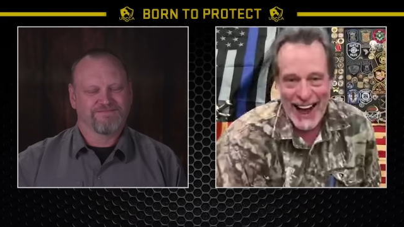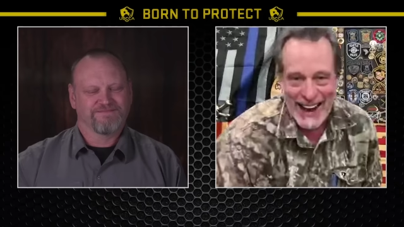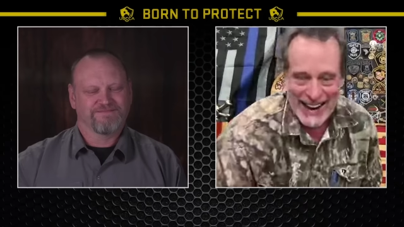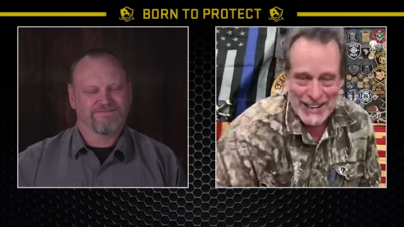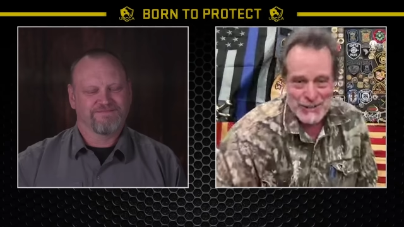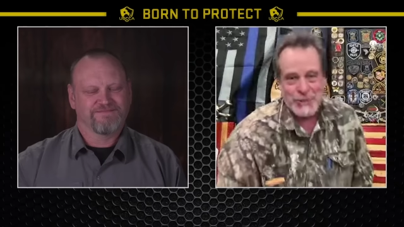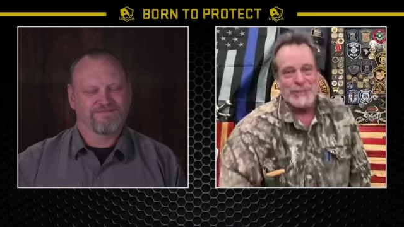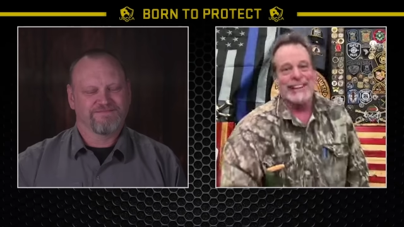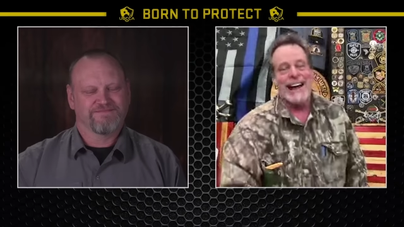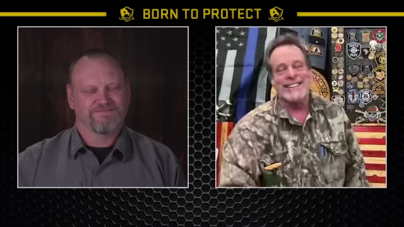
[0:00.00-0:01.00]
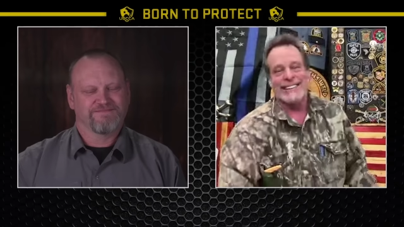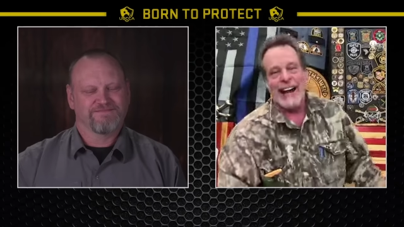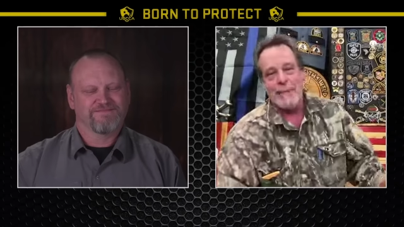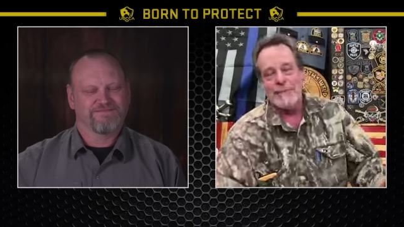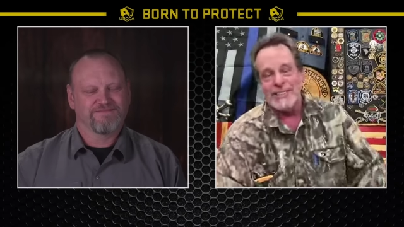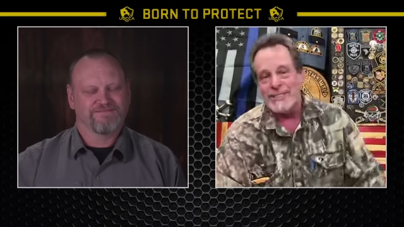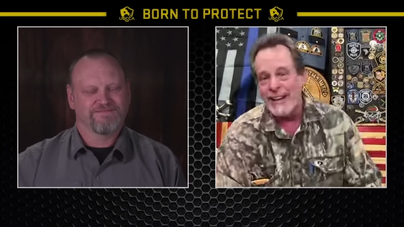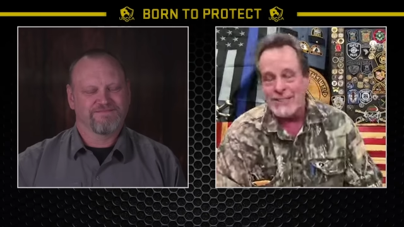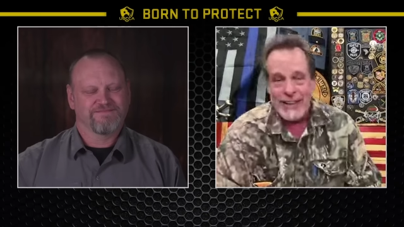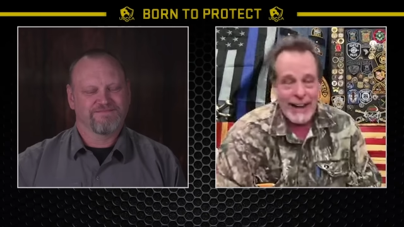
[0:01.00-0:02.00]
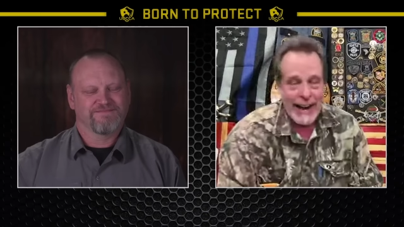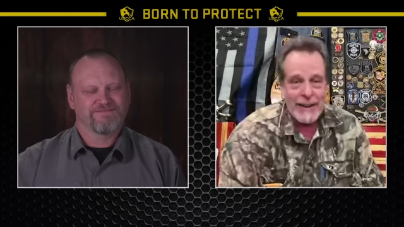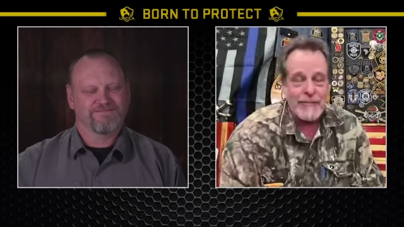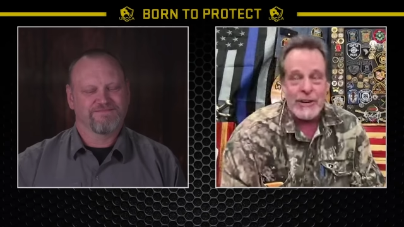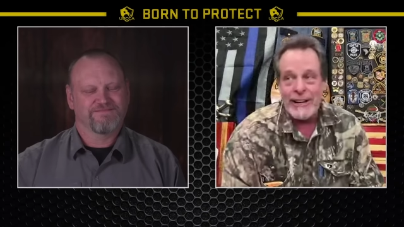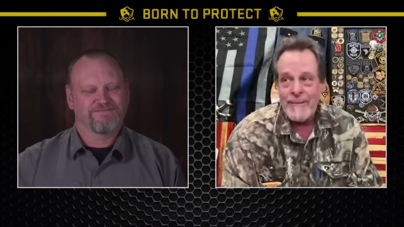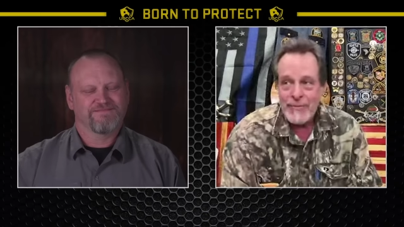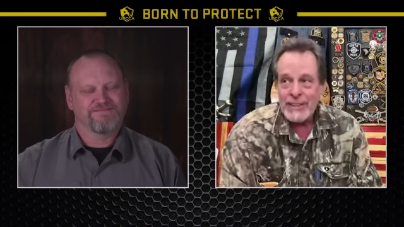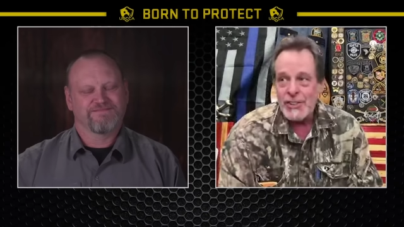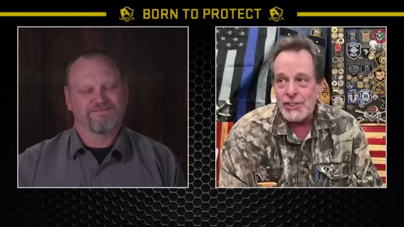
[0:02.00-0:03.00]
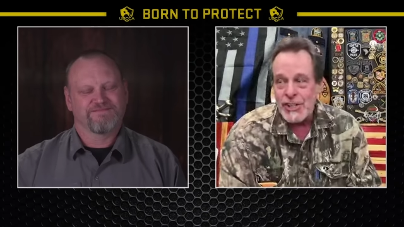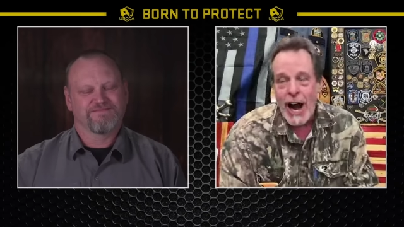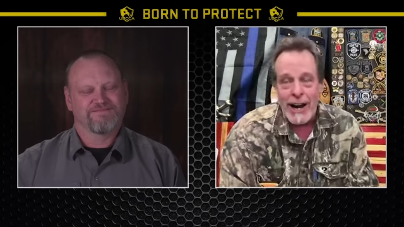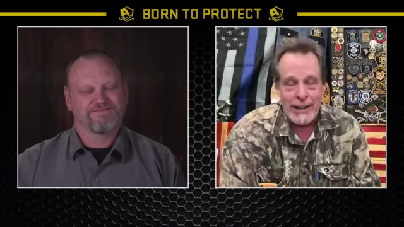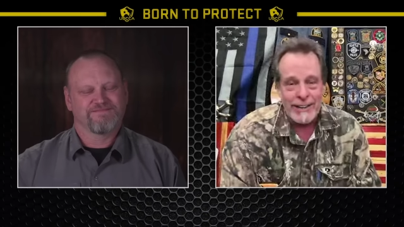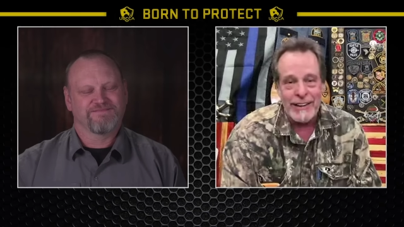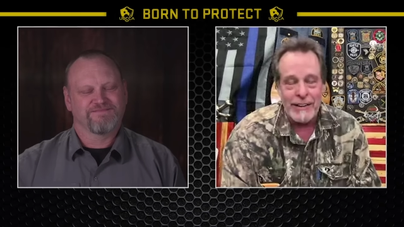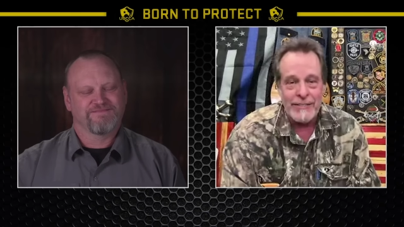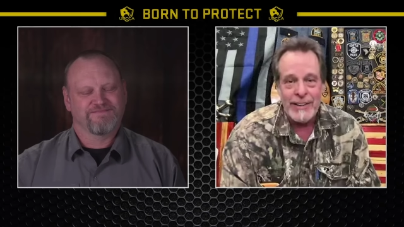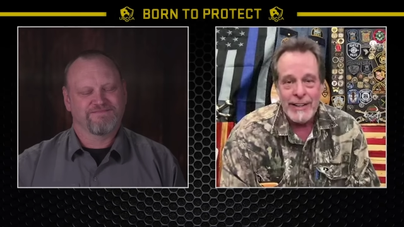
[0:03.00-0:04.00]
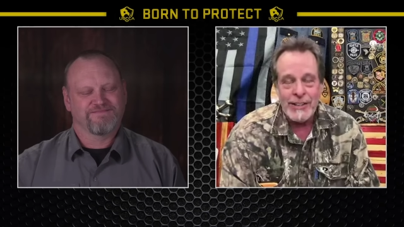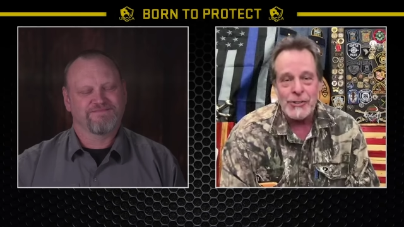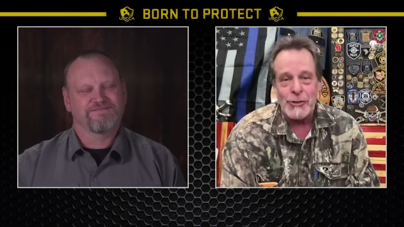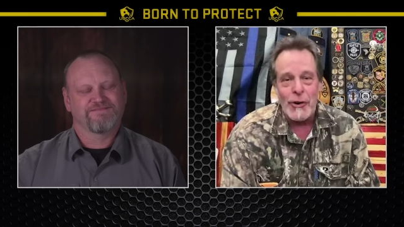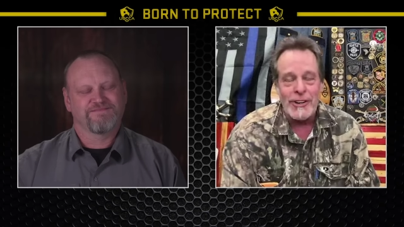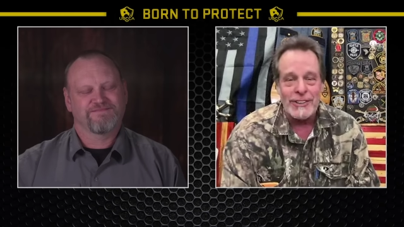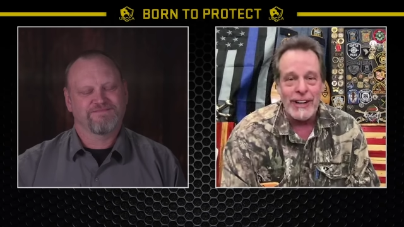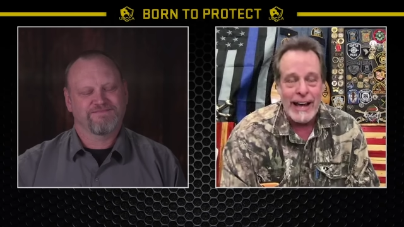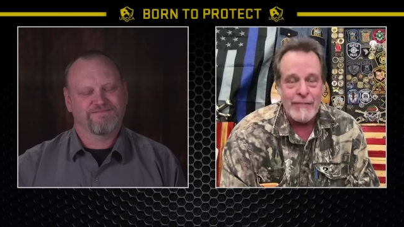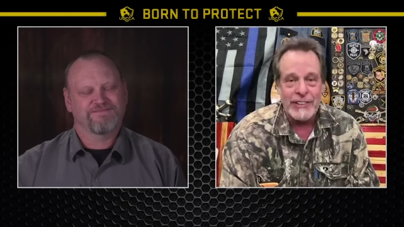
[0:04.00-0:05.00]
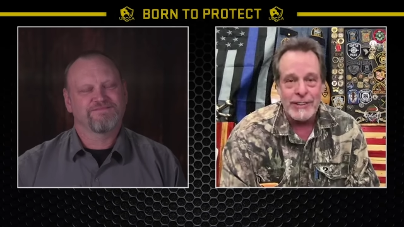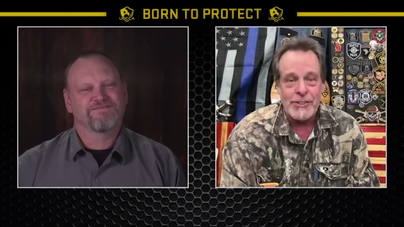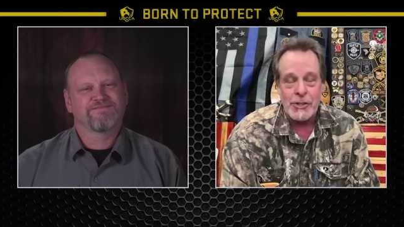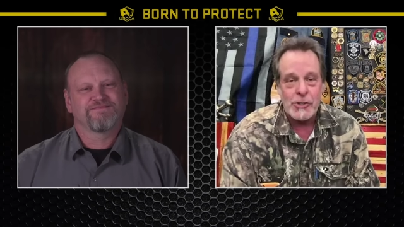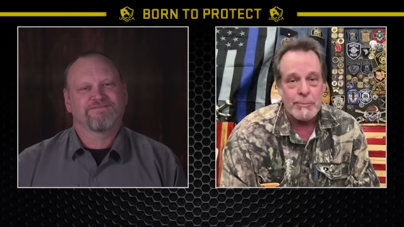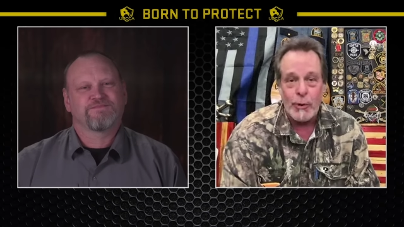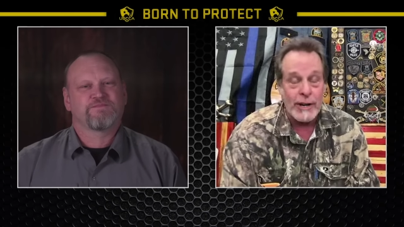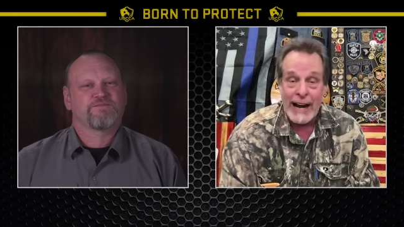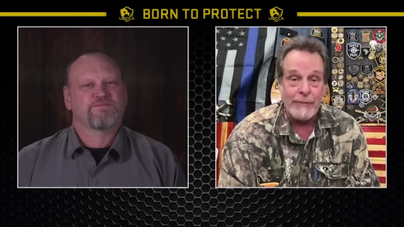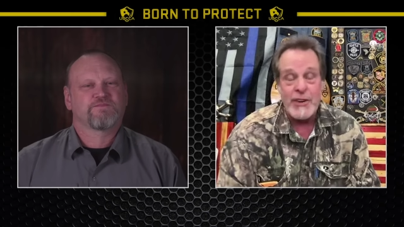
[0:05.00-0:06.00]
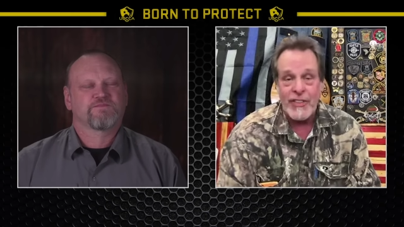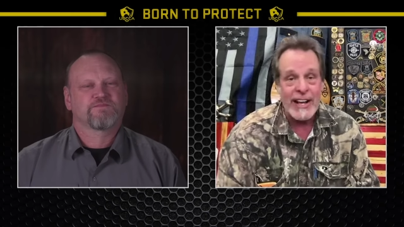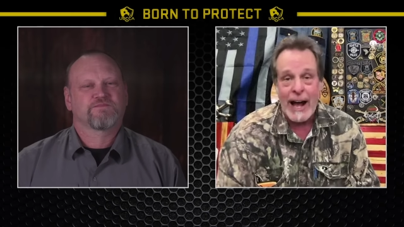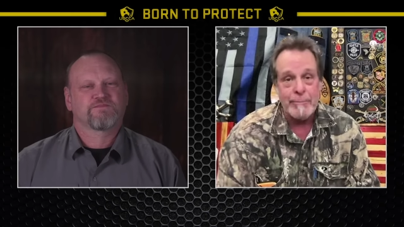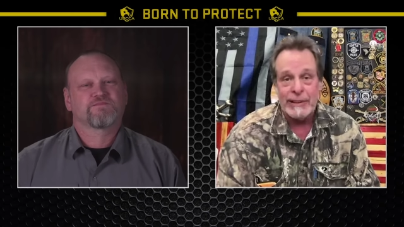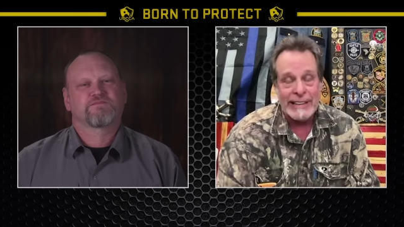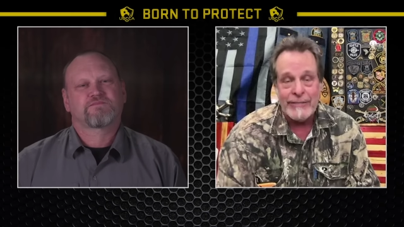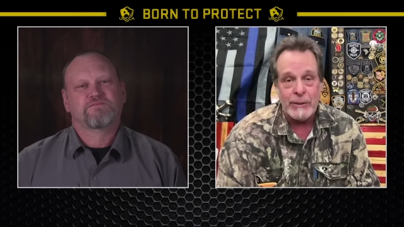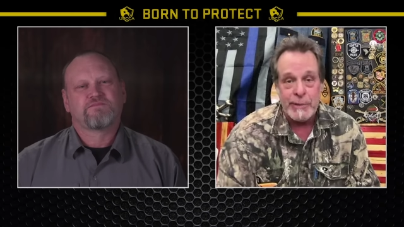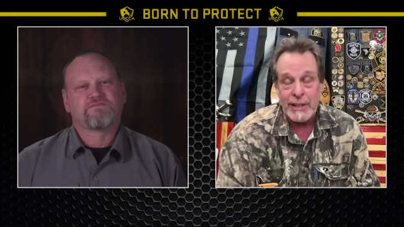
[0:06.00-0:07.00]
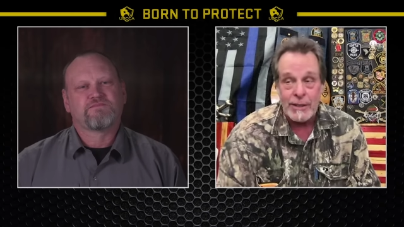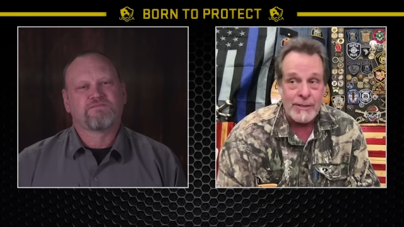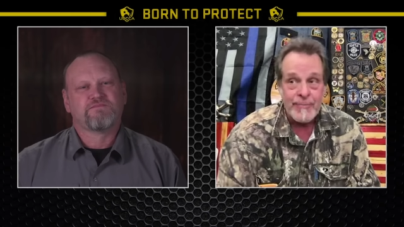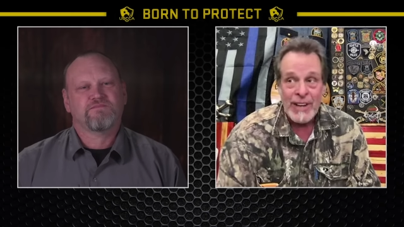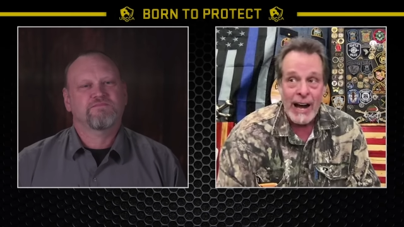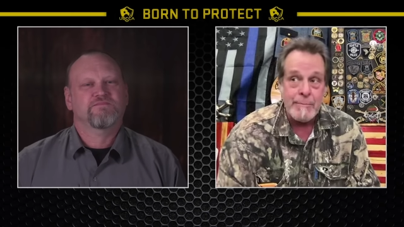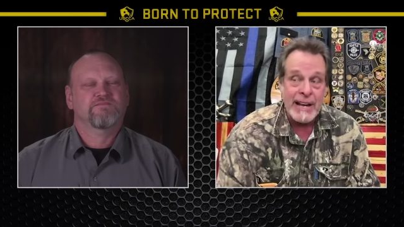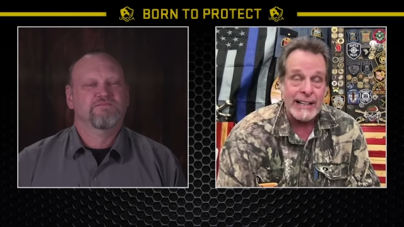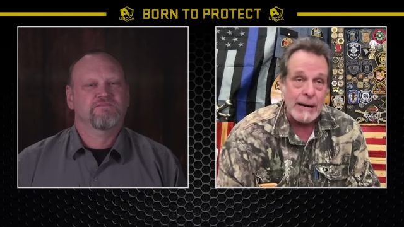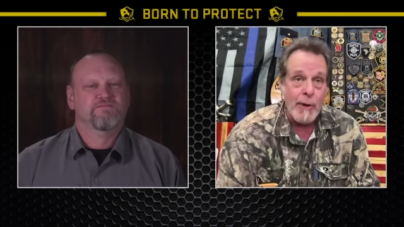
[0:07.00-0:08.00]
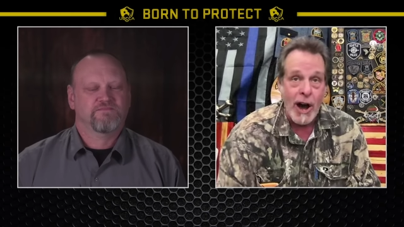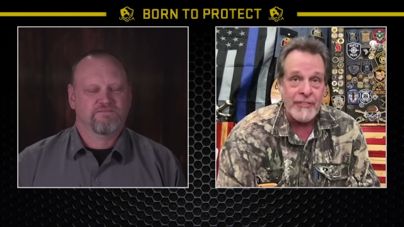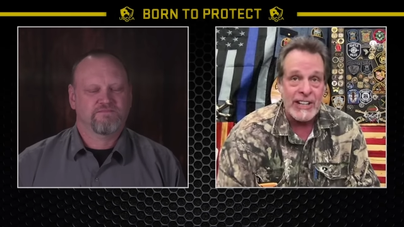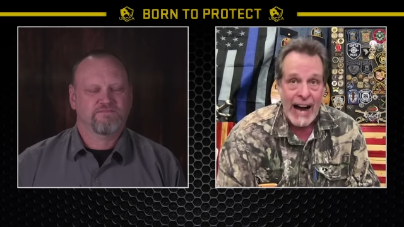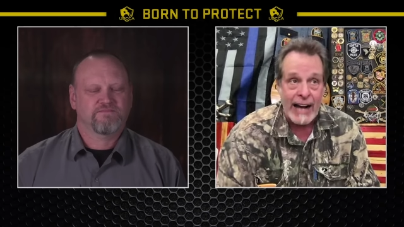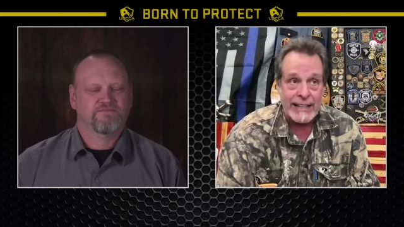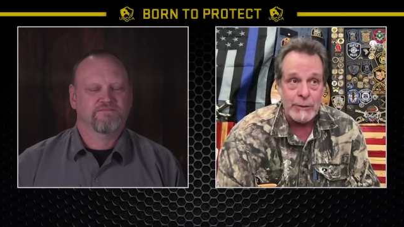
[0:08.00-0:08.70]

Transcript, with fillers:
Speaker 1: I got truth, logic, common sense, every shard of historical evidence to support everything I believe in because I may come off cocky,